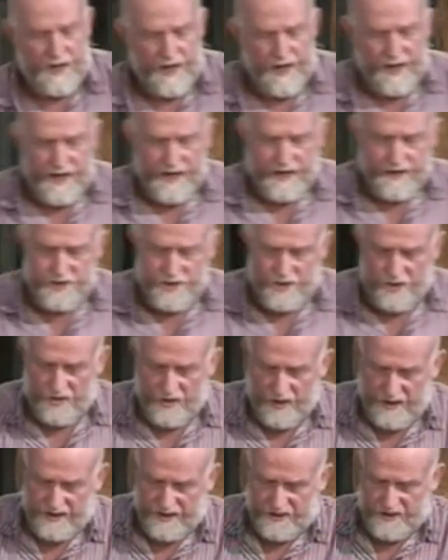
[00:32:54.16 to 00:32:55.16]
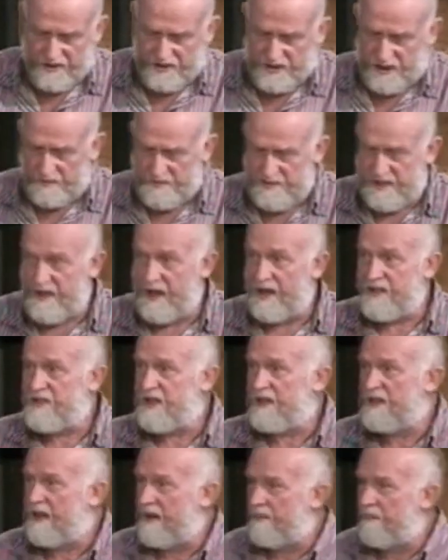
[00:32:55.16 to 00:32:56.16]
in 2 Chronicles chapter 19
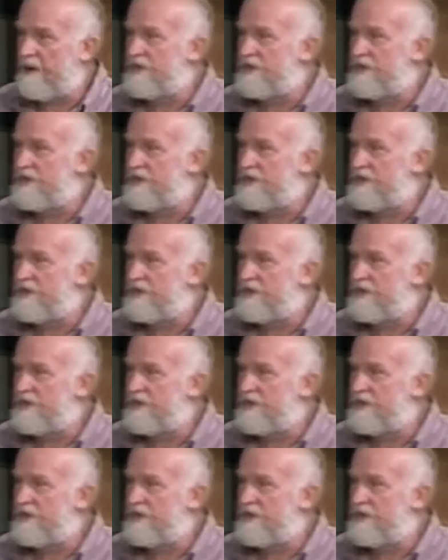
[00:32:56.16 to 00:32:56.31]
that a bunch